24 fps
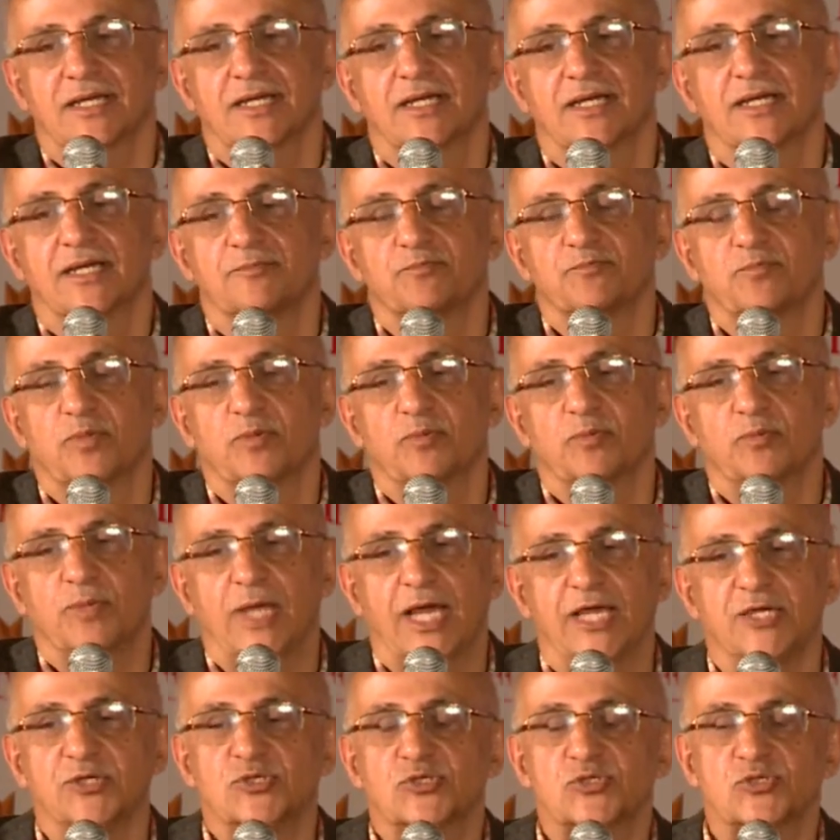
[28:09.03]
uh,
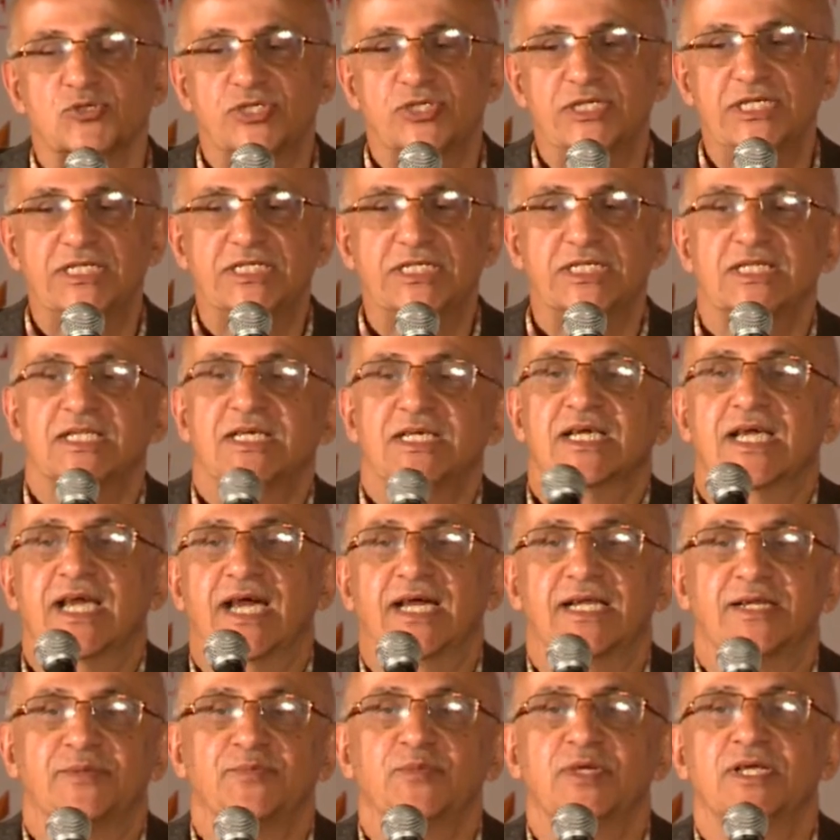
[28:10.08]
I used to teach in the
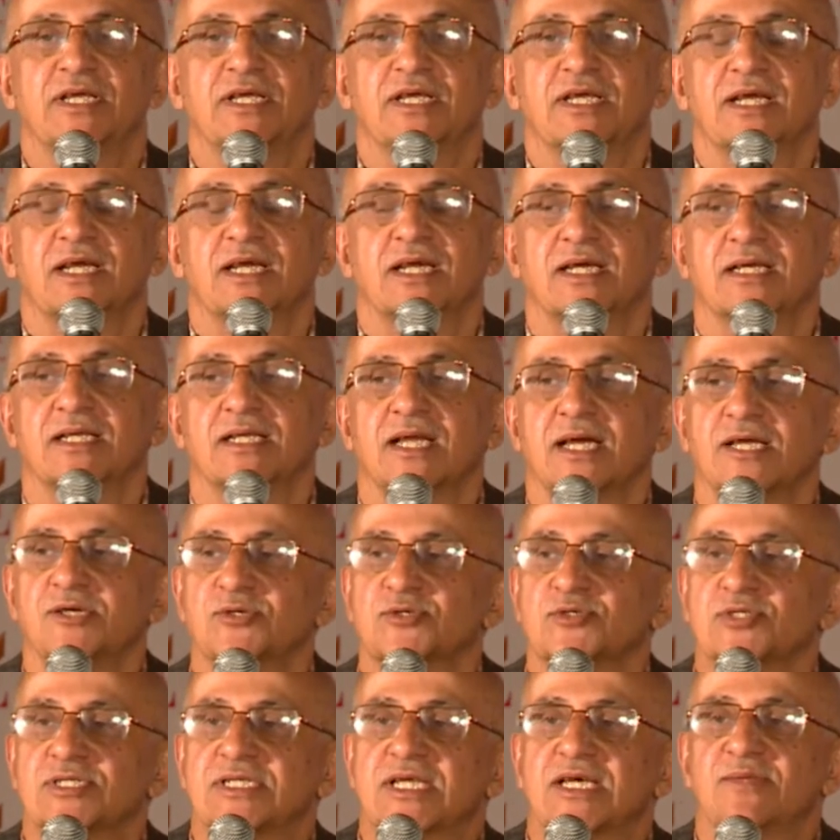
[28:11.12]
academy, and I
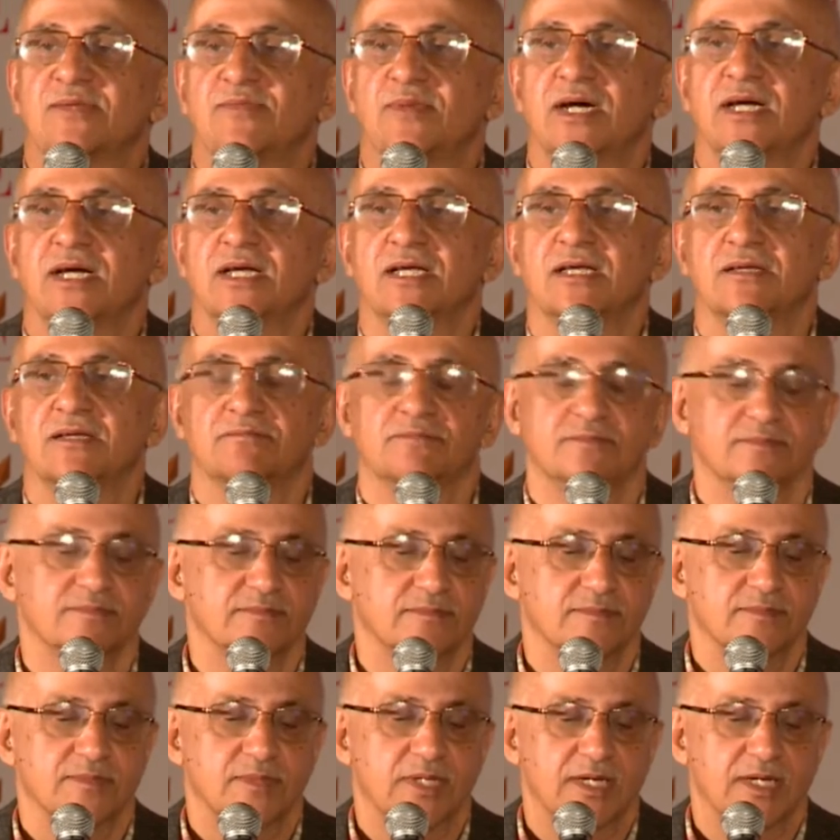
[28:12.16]
used to tell my
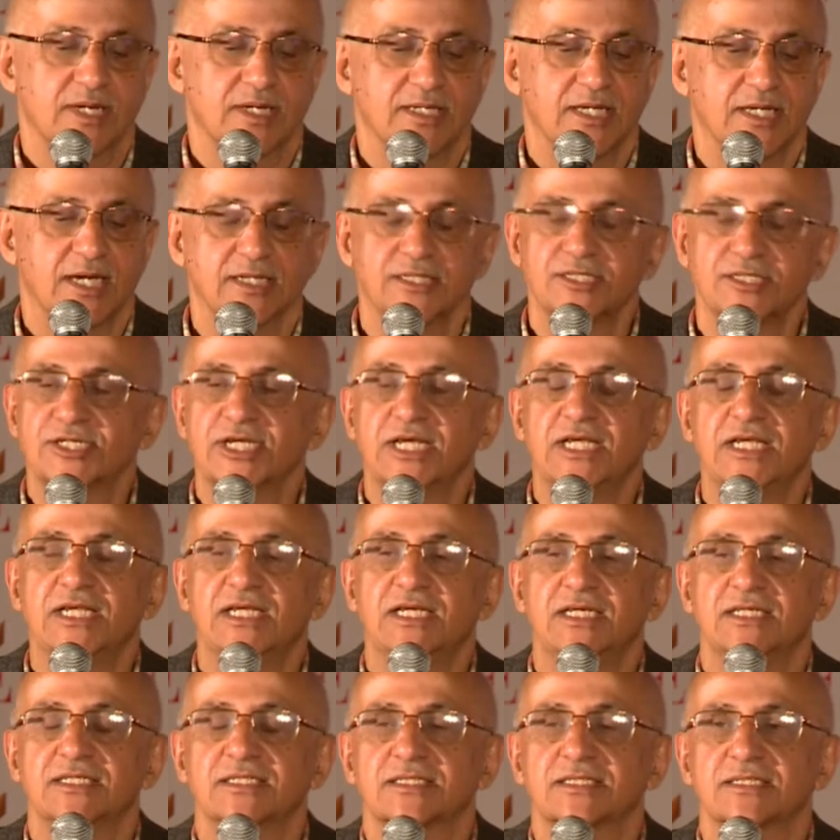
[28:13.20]
uh, young
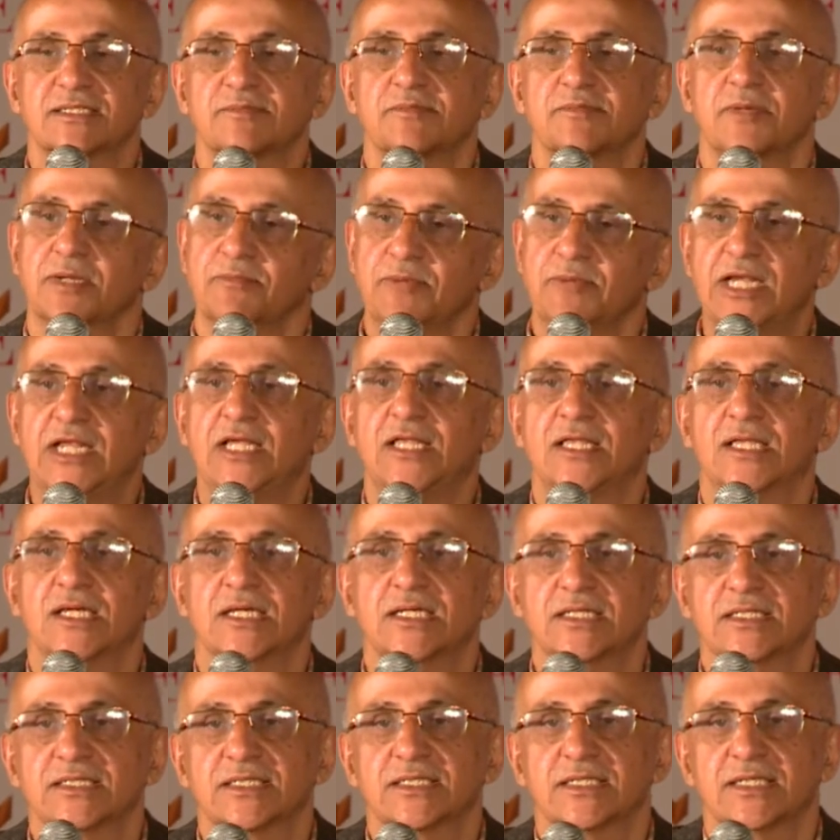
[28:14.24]
trainees many
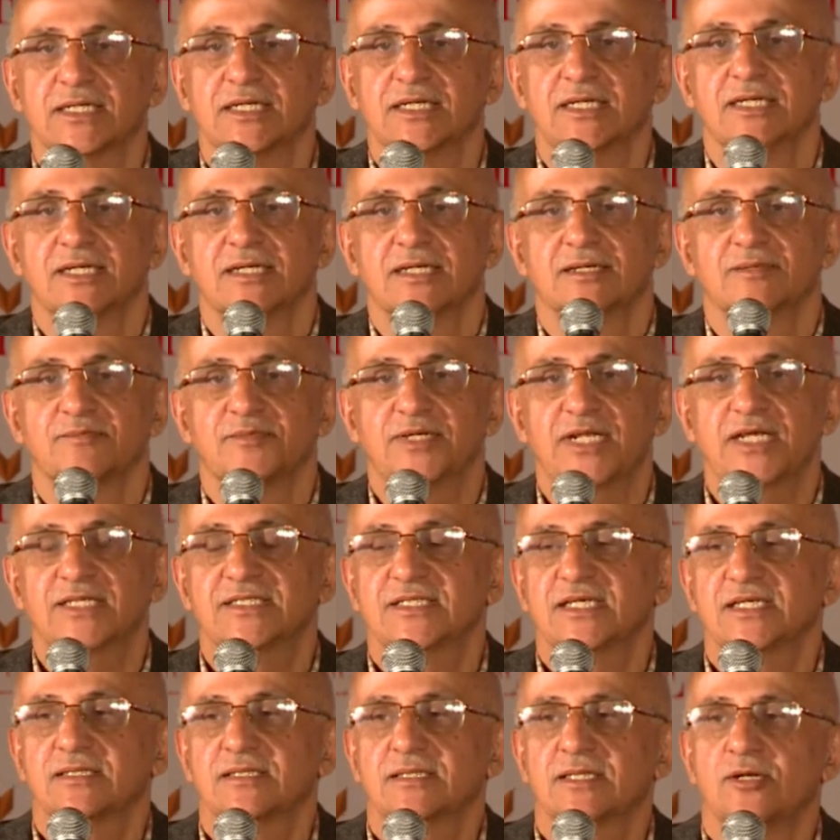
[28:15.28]
things. But I
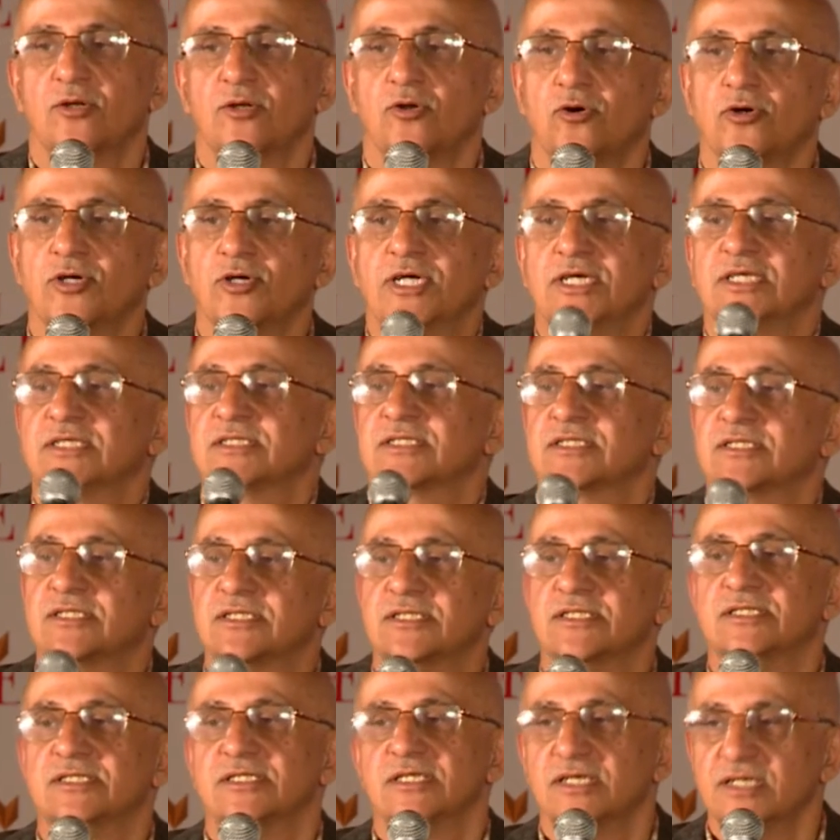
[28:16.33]
said the longest
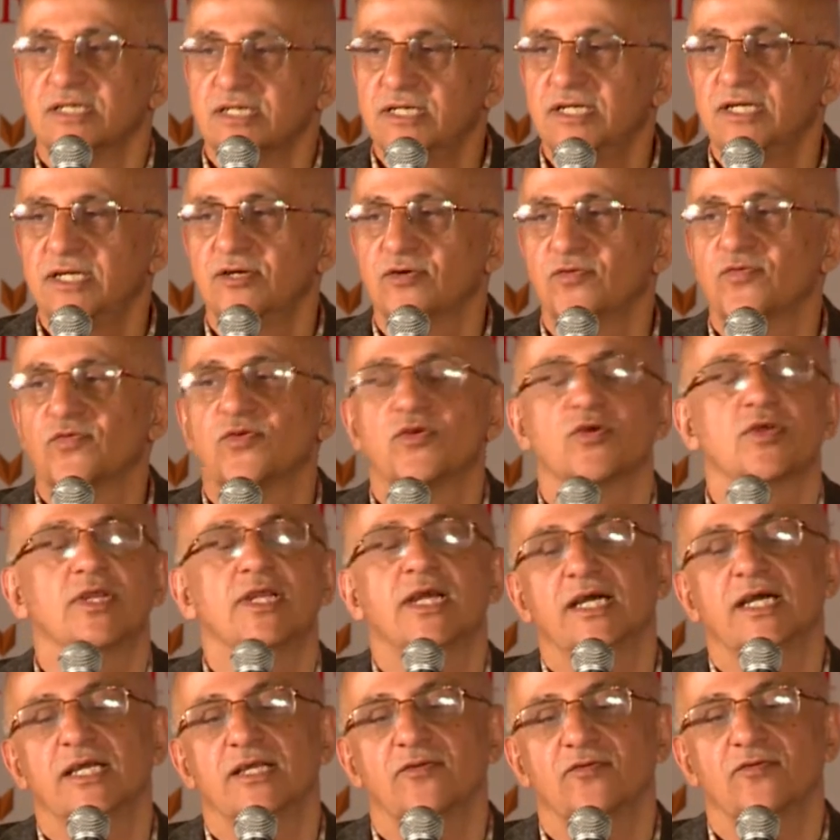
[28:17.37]
journey of your
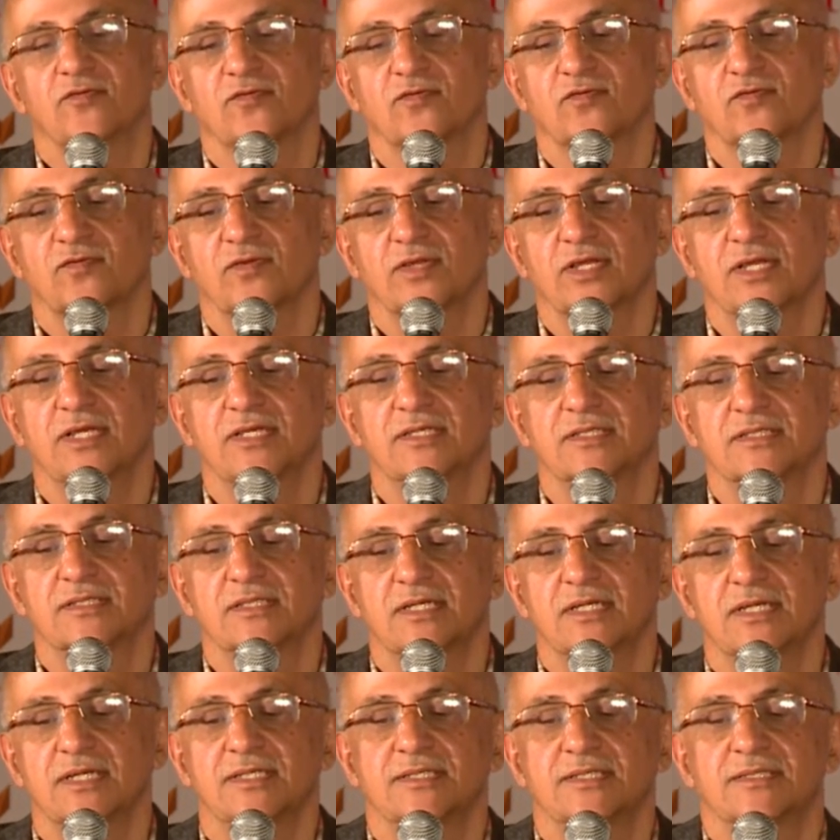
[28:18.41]
life Is,
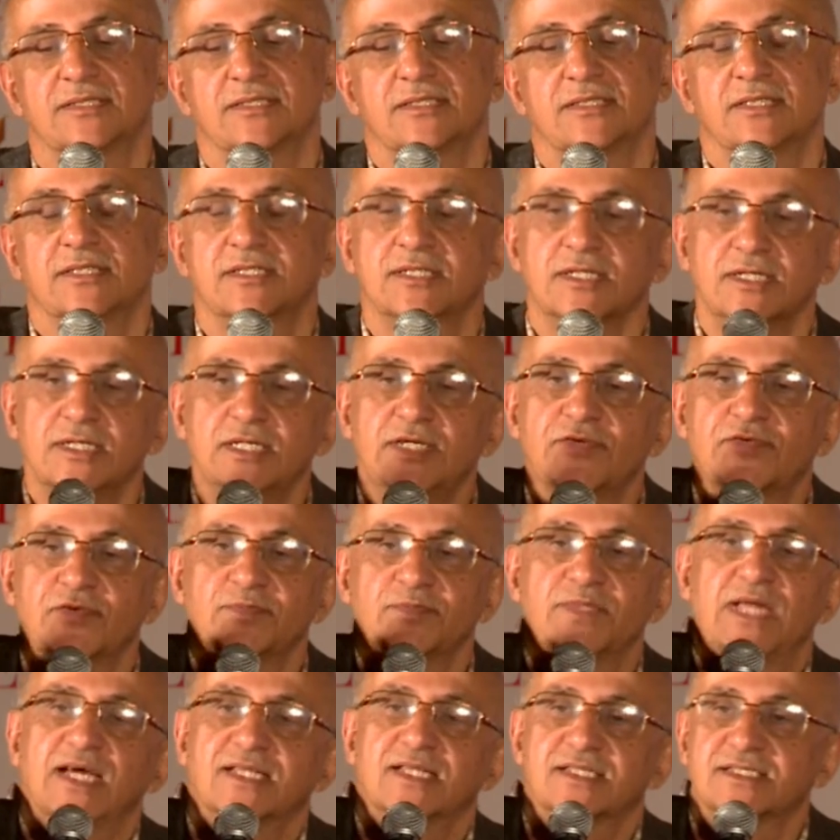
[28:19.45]
is the journey from
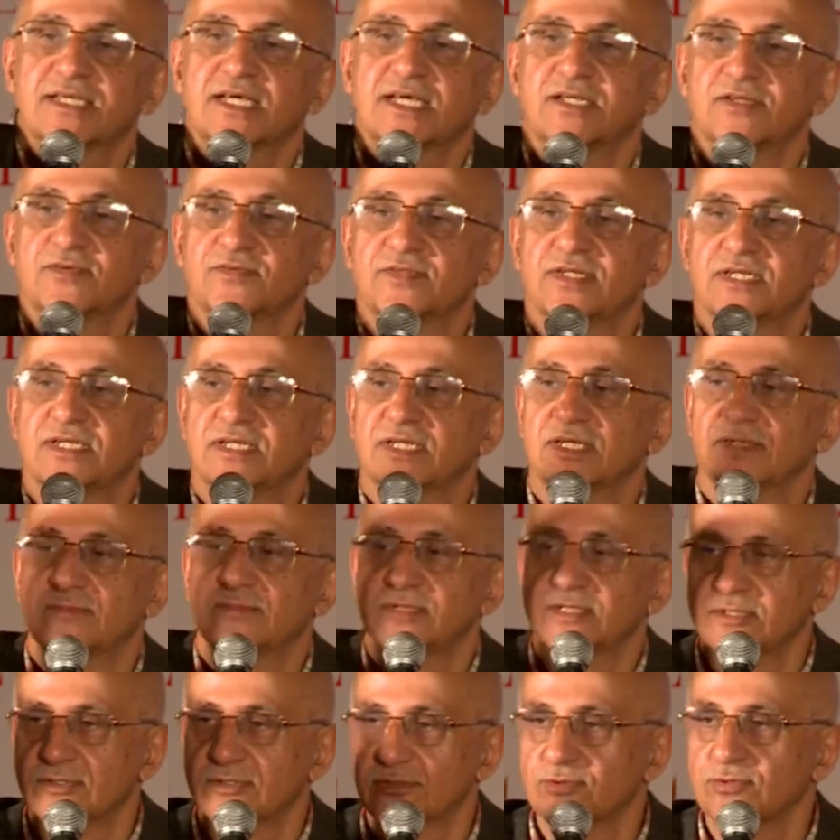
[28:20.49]
that side of the
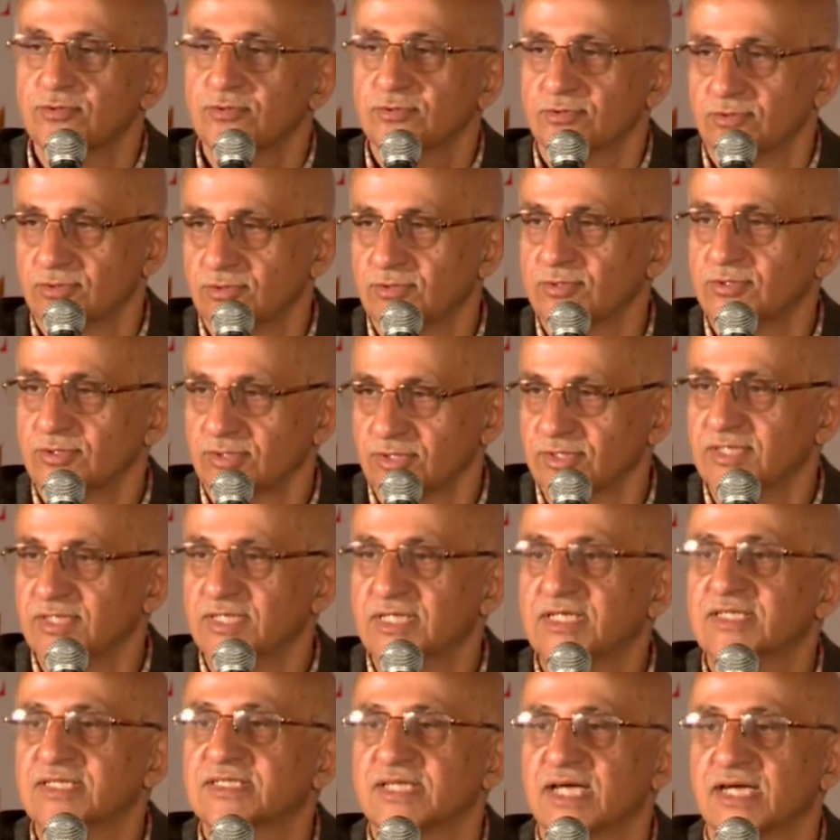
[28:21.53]
table to mm.
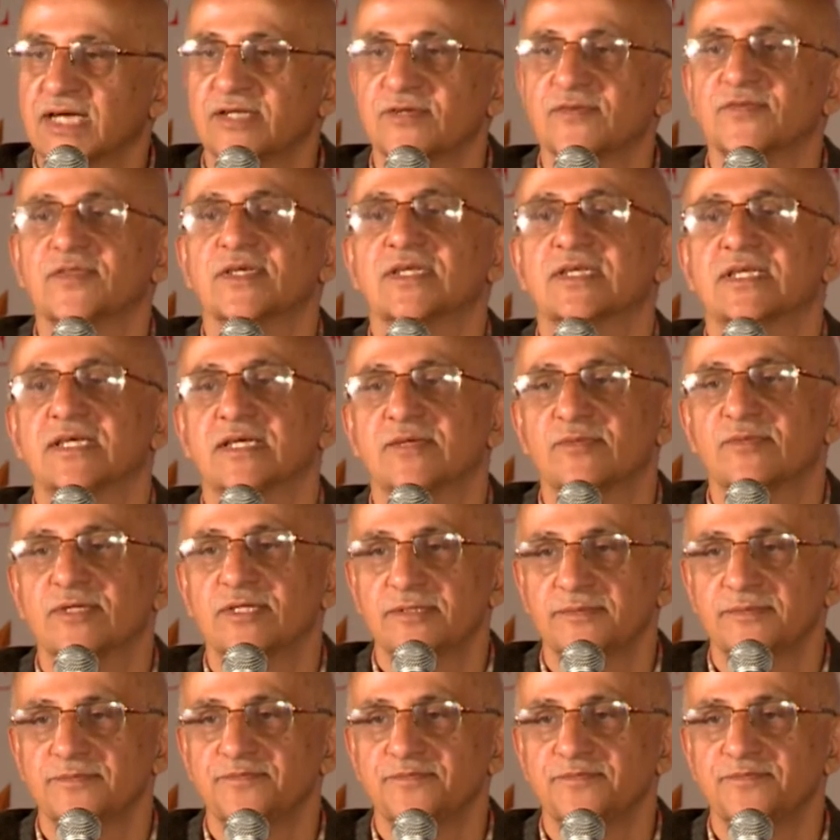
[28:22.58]
this side of the table.